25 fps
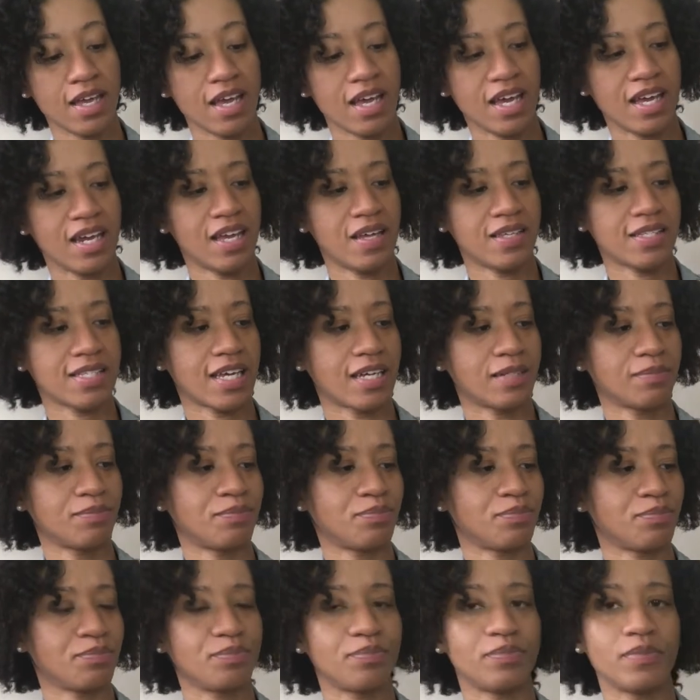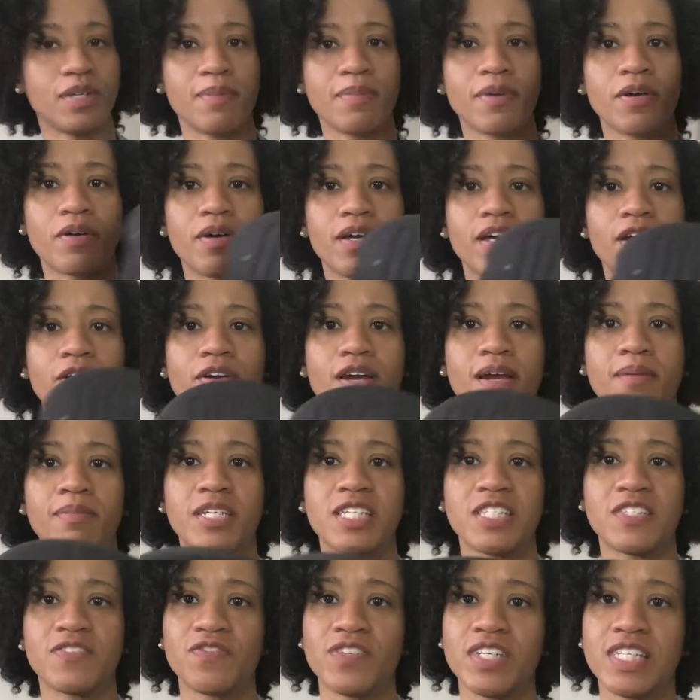And I was like, hmm, let me go ahead and grab
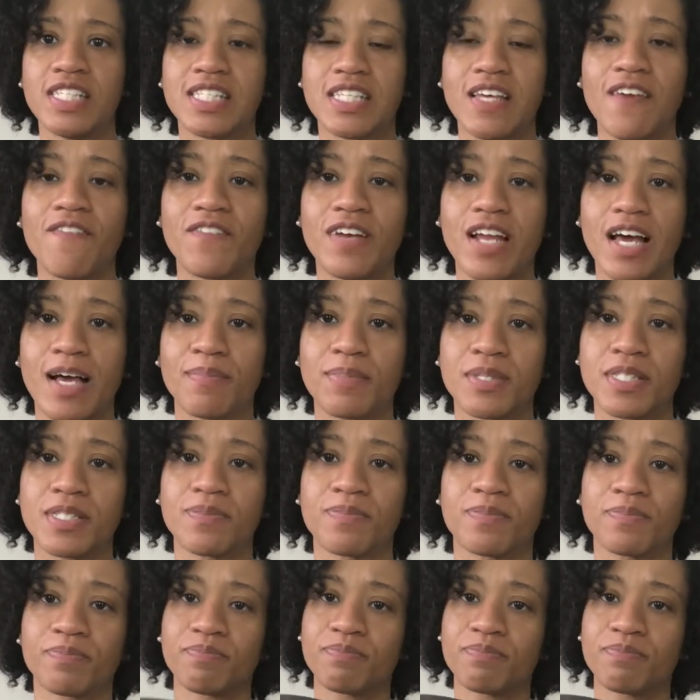these Fit Flops.